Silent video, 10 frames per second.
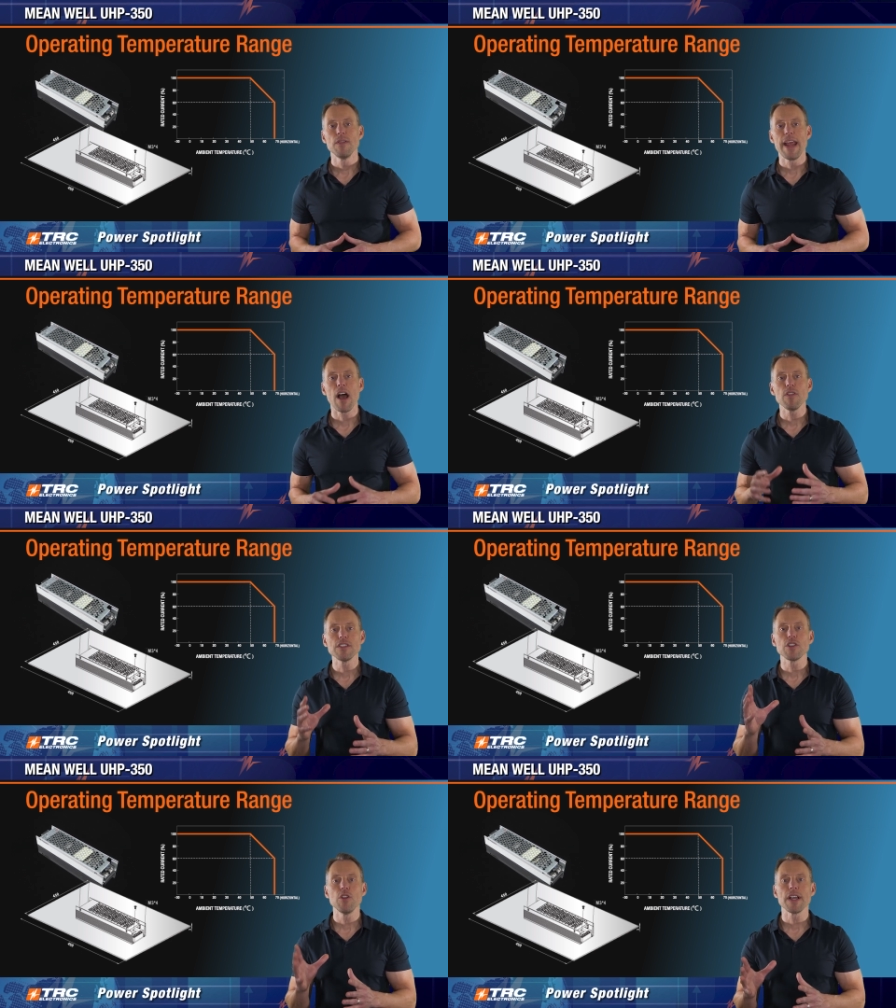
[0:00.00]
Now
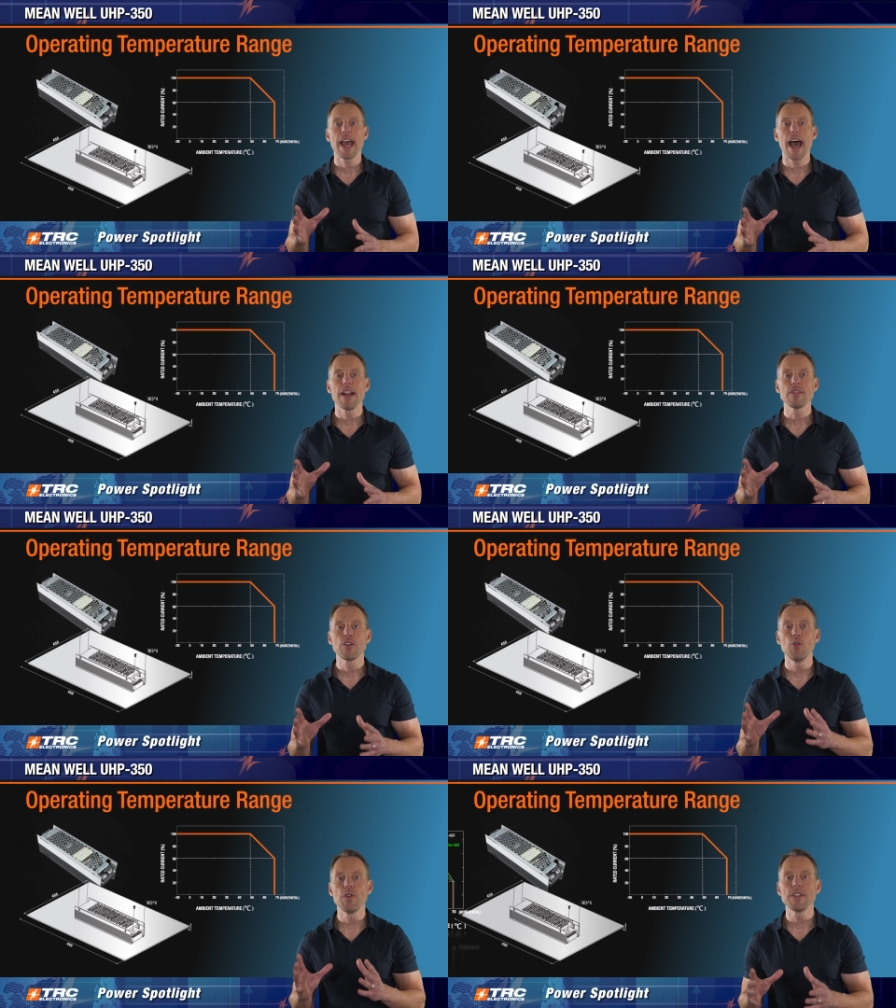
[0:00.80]
let's look at
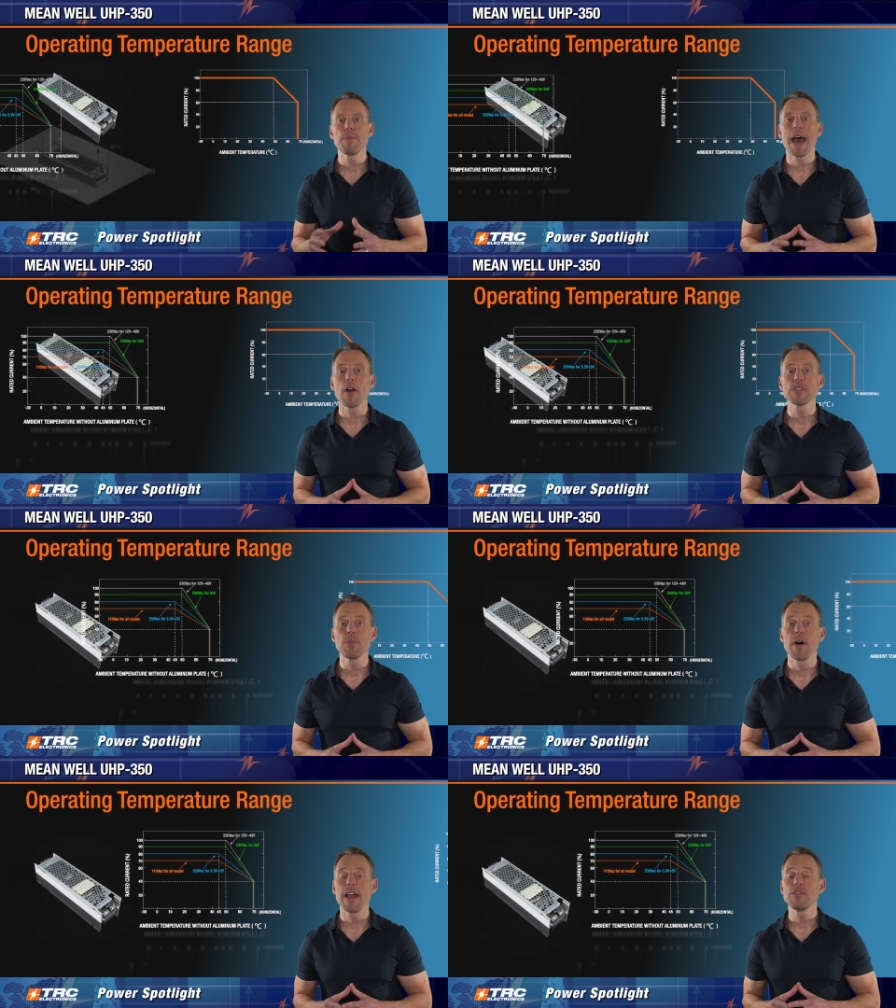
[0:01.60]
cooling this power
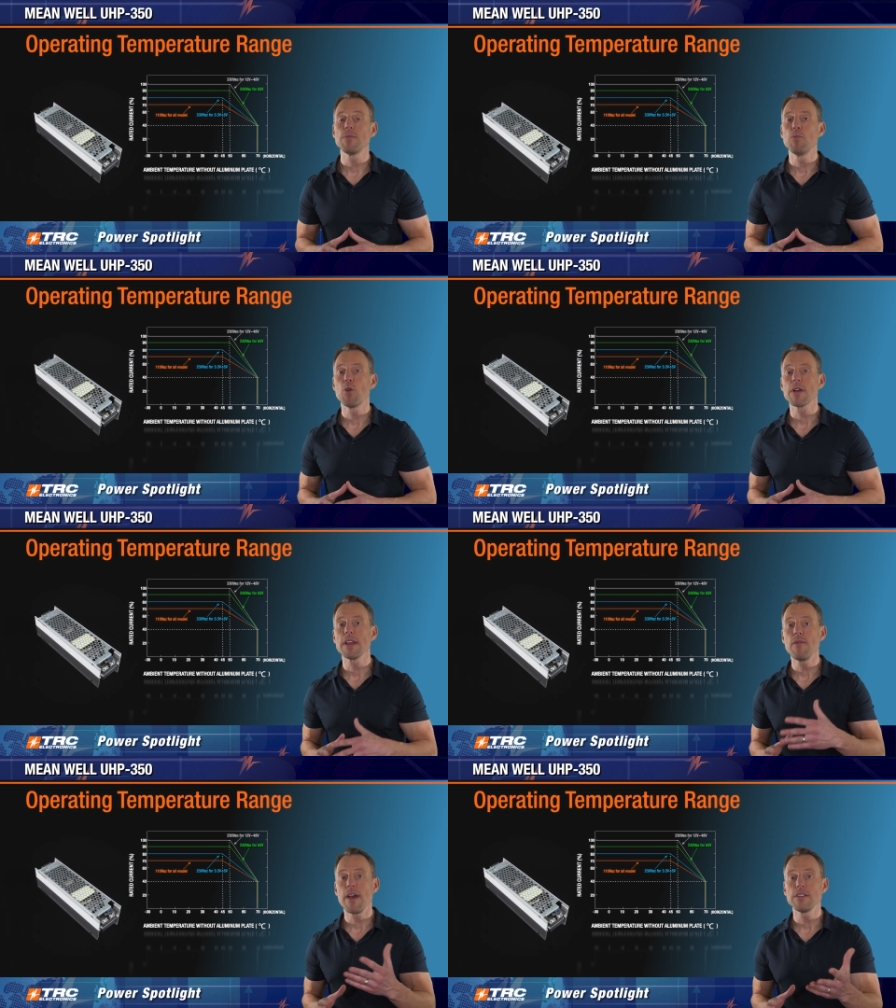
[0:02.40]
supply more
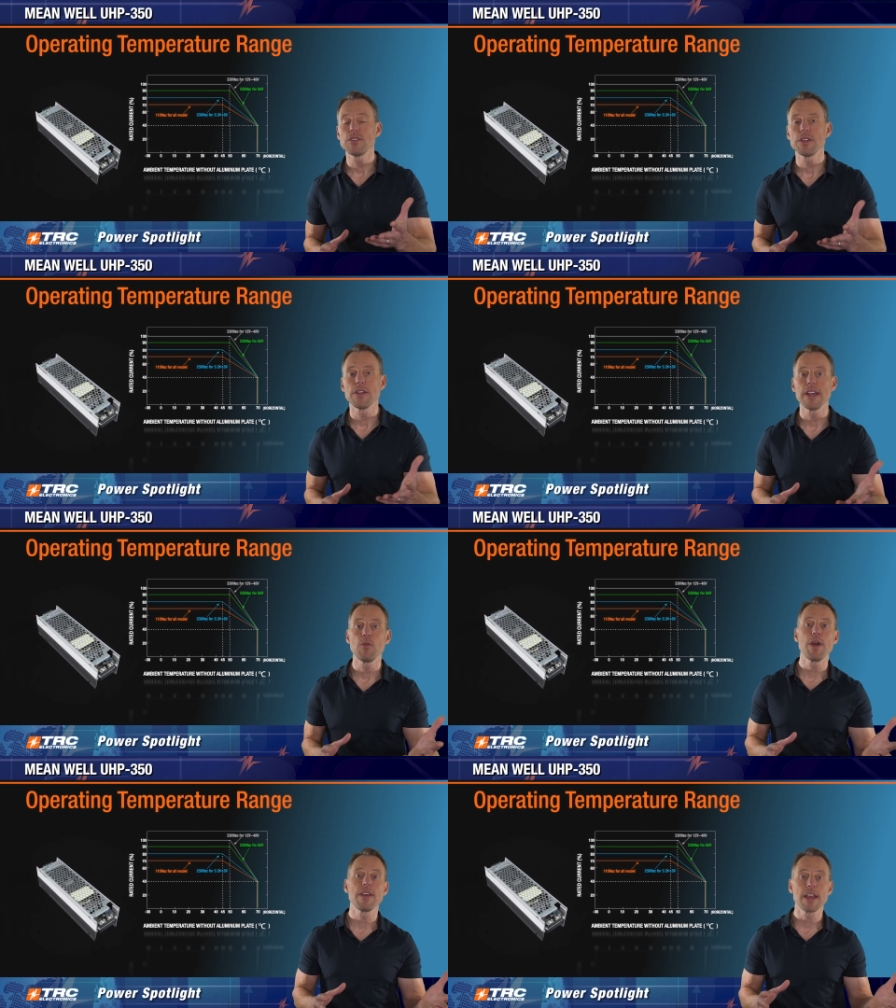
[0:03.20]
conventionally
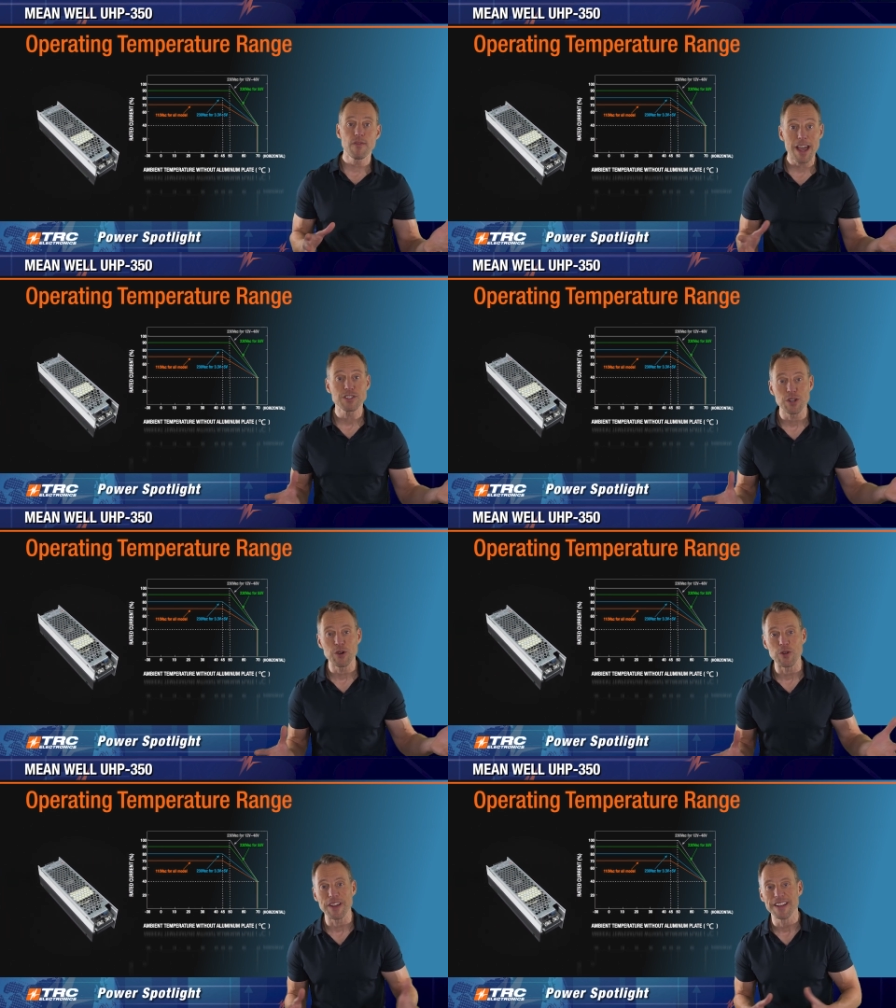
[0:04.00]
with a convection
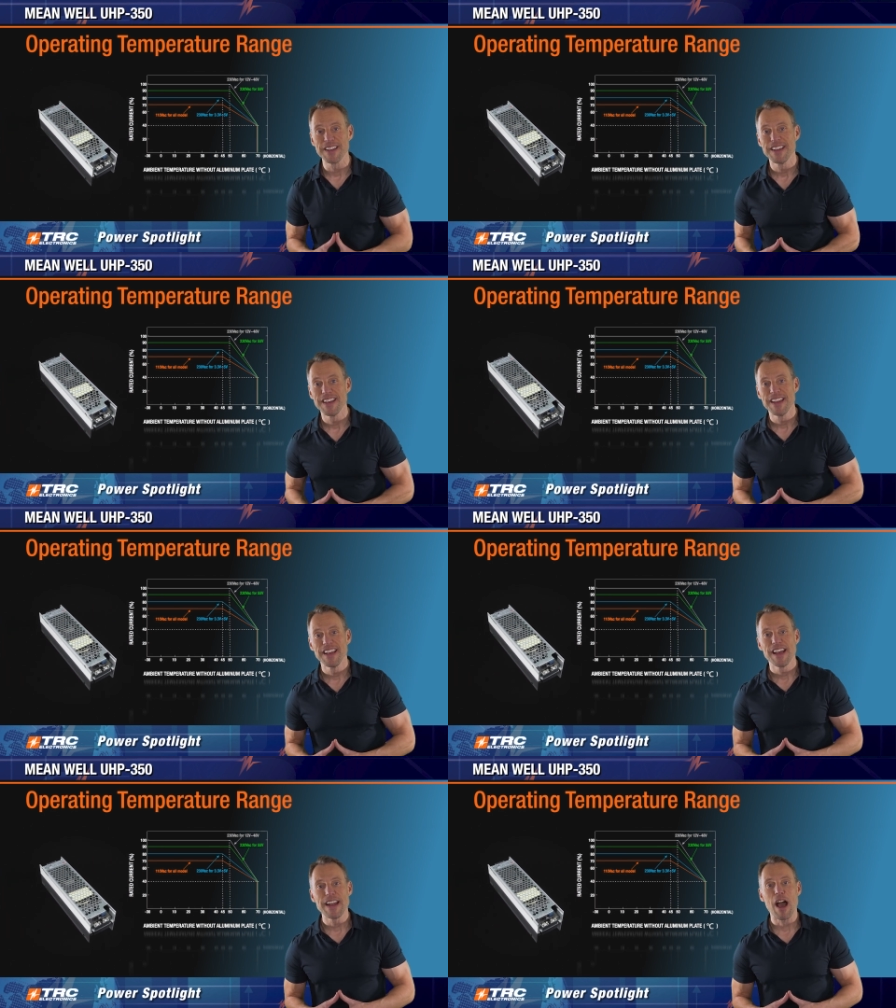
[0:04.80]
cooling.
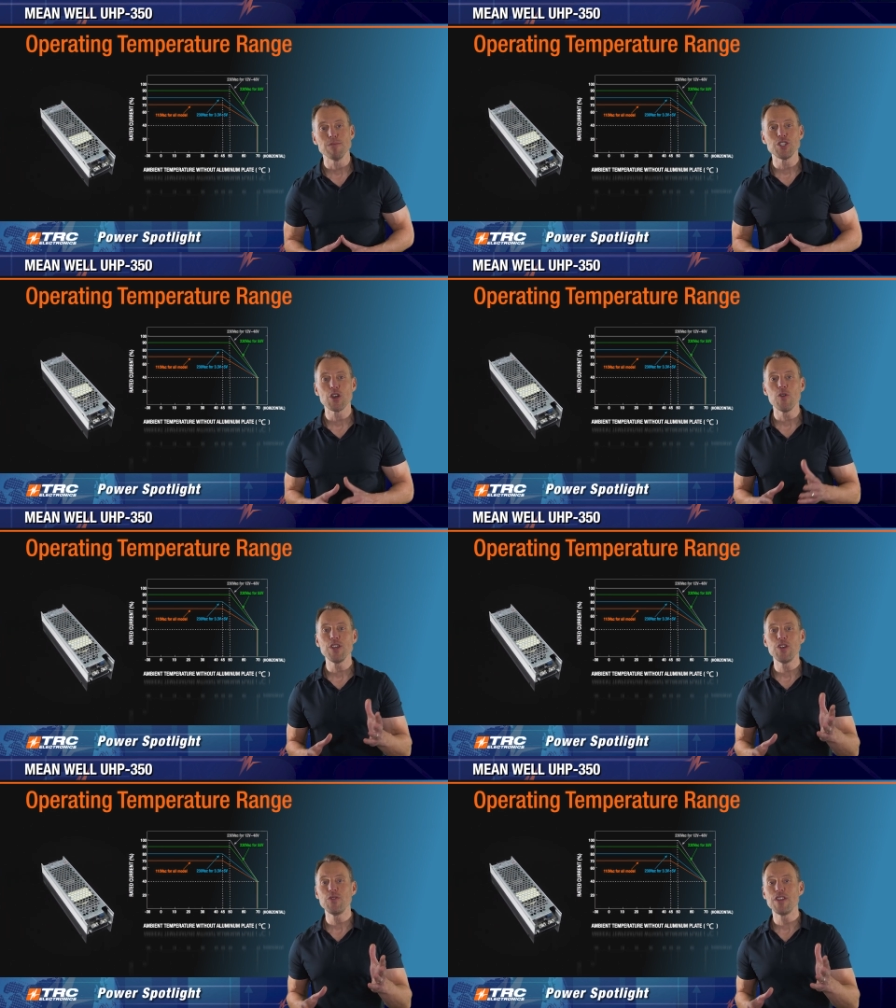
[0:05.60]
Now I'm showing
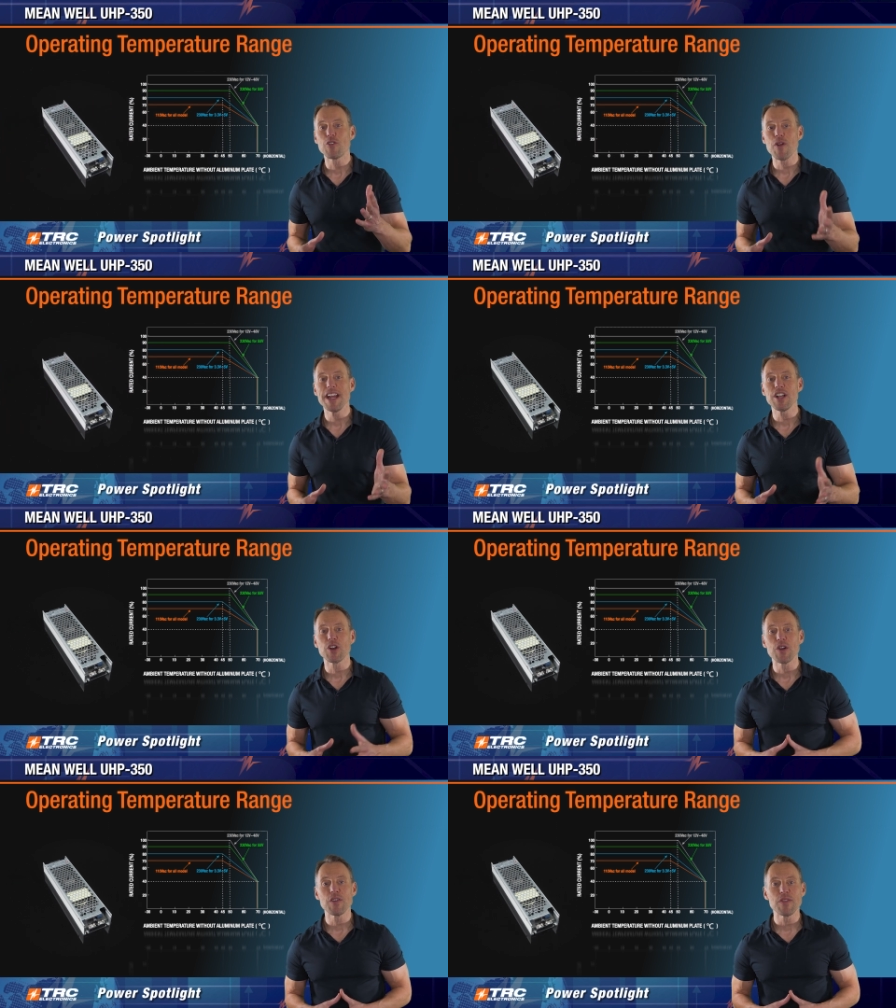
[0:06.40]
you the derating
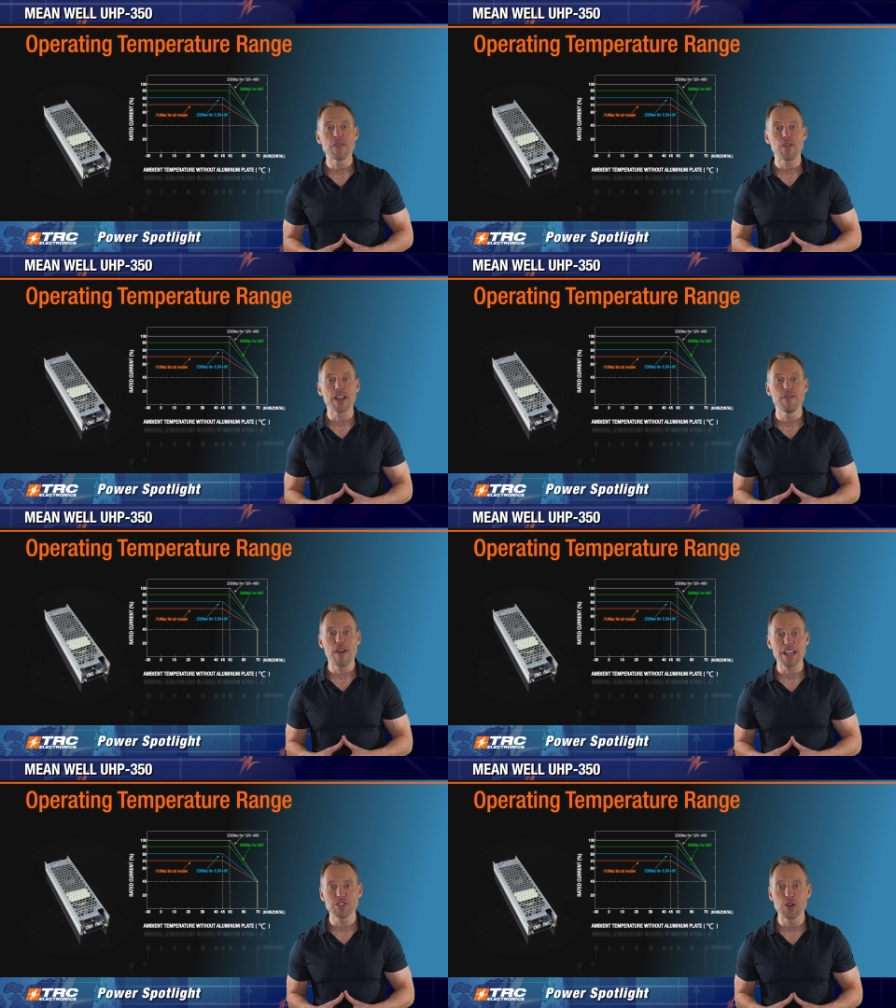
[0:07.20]
curve for
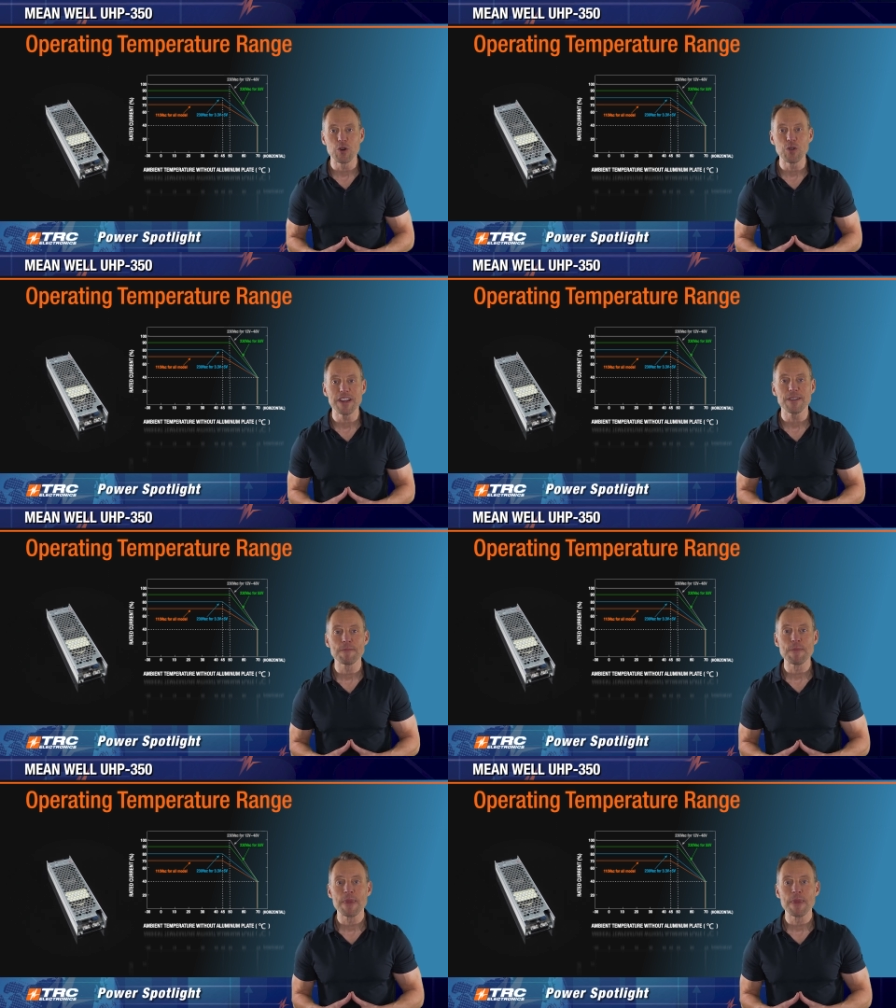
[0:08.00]
convection cooling.